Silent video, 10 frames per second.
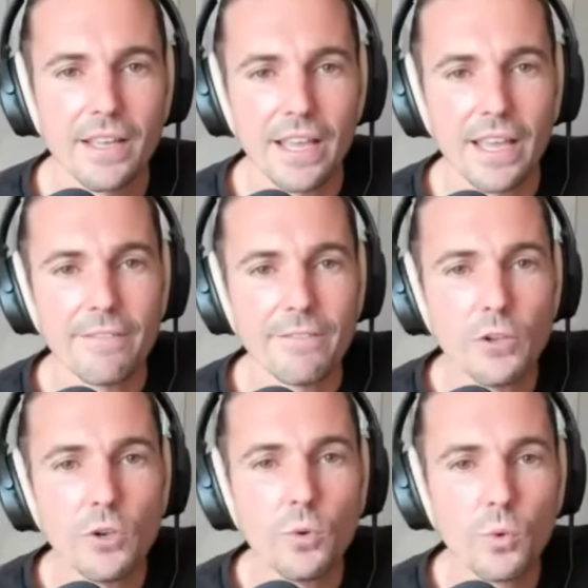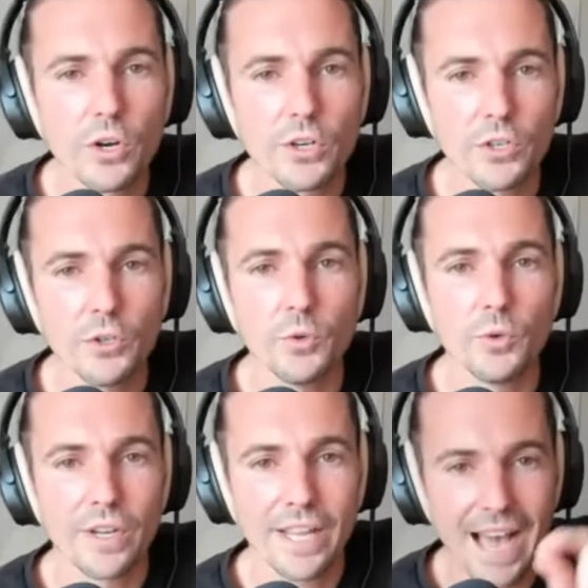If you were to
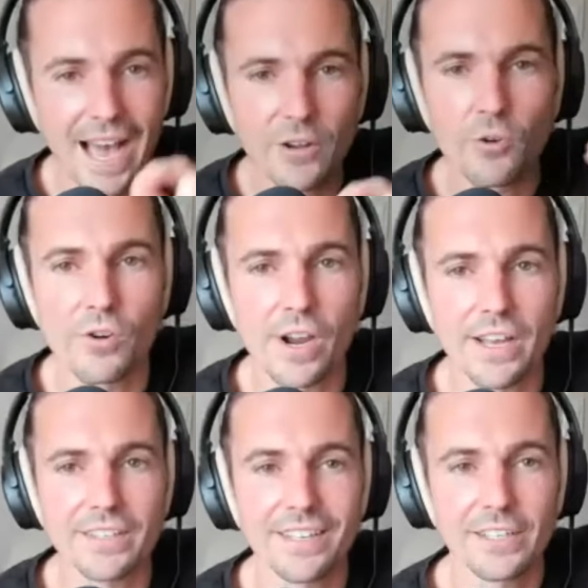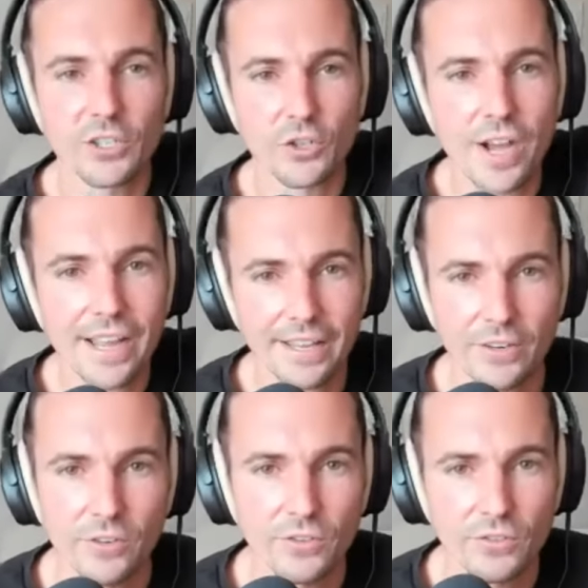categorize
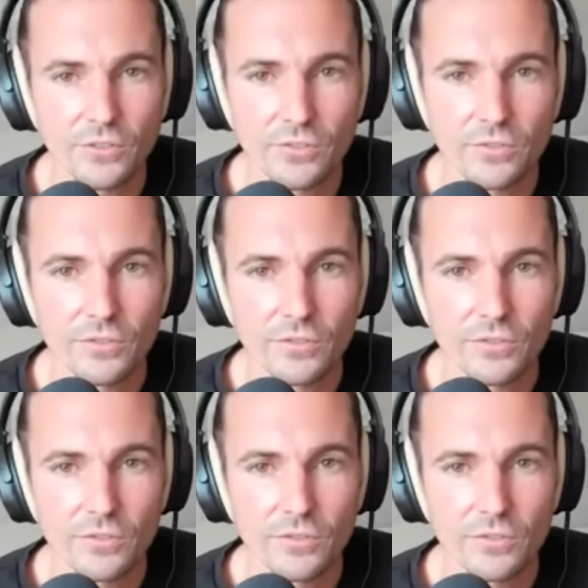triangles,